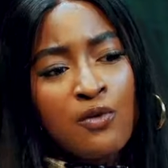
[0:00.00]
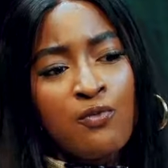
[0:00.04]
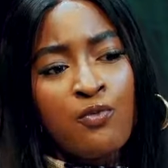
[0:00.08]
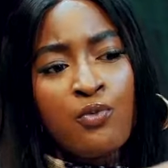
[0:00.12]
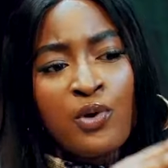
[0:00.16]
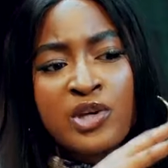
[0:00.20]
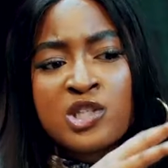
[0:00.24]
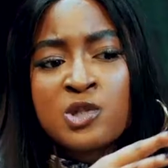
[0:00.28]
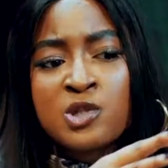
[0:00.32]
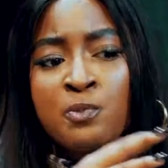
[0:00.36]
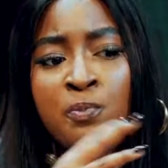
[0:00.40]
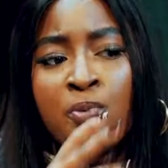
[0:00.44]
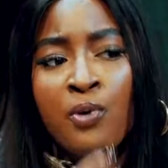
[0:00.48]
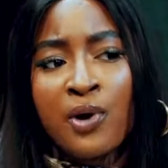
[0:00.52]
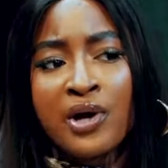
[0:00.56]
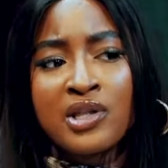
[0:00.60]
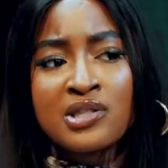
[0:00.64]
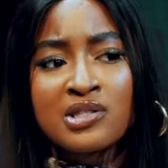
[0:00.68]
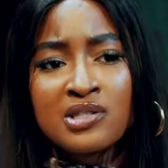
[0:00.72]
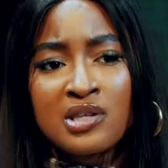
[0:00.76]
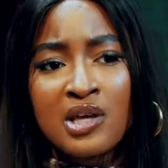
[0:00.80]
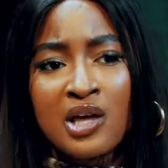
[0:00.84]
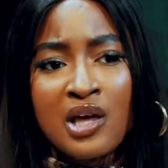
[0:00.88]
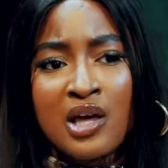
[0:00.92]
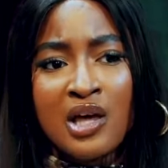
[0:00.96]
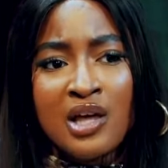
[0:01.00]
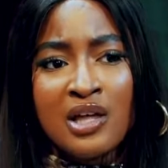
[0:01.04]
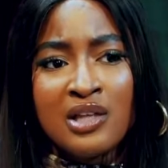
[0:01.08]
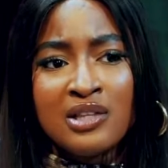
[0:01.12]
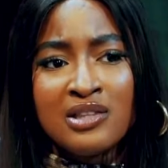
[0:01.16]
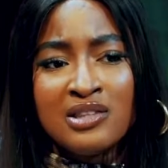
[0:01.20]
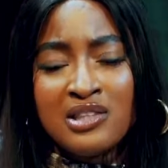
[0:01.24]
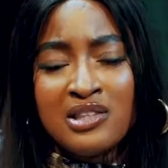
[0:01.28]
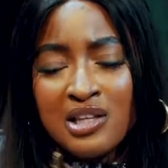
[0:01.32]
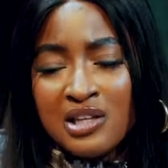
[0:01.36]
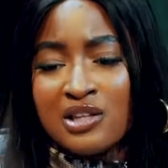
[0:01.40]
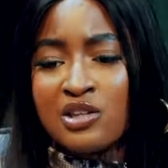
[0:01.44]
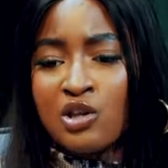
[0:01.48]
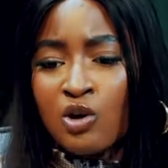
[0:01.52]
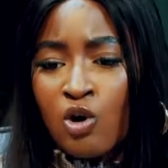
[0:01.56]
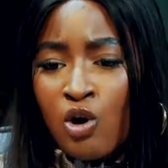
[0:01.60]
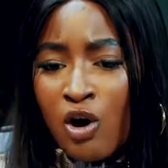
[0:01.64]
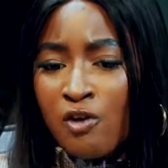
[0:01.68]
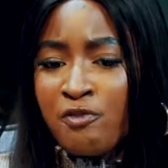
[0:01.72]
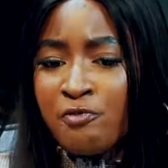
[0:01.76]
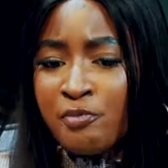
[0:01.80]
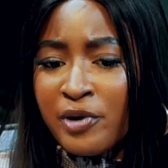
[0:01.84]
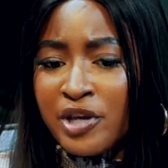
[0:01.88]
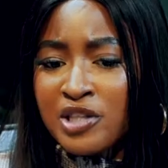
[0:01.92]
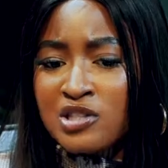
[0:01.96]
of which point did the
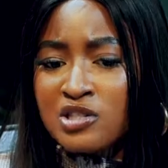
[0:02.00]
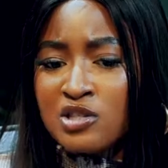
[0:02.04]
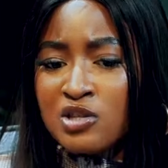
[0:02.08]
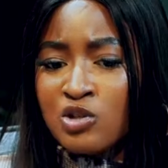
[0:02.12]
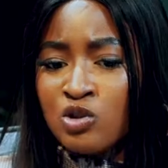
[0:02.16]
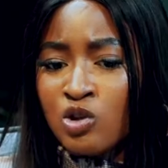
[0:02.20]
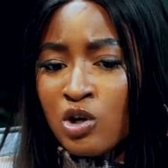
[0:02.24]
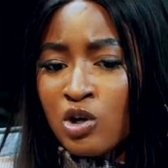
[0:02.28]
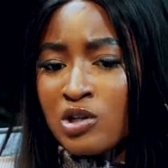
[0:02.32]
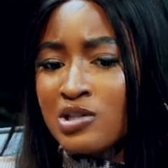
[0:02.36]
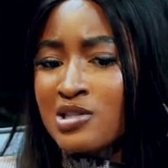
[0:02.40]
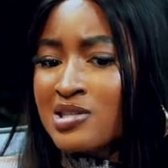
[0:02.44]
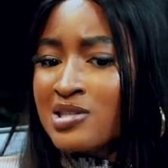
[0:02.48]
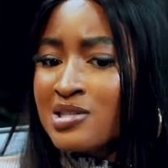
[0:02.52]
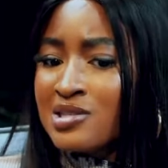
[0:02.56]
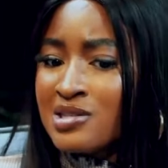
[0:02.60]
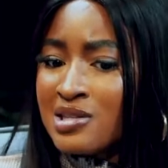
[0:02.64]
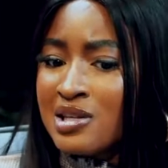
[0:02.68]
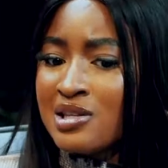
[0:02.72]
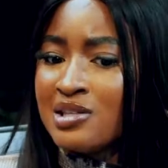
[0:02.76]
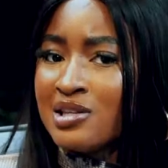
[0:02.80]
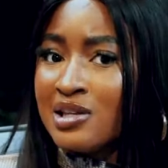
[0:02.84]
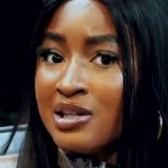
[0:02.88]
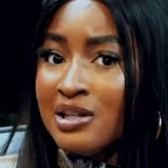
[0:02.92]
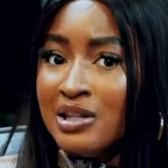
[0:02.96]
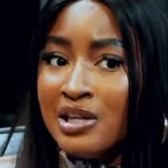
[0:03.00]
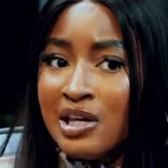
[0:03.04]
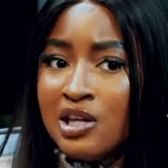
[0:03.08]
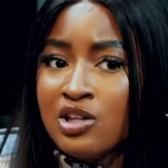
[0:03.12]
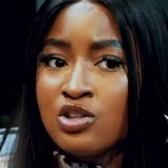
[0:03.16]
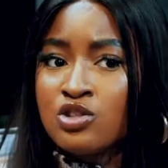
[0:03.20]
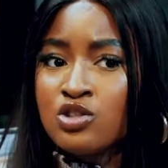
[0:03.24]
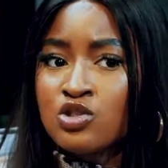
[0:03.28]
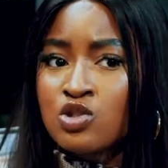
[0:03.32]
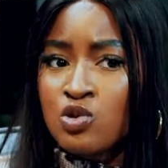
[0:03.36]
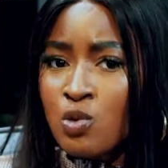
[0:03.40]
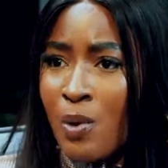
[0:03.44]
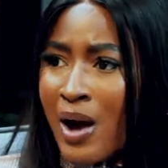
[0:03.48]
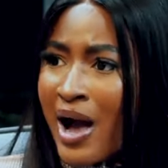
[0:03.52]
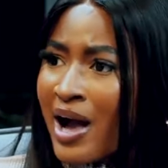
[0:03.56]
government not see the need to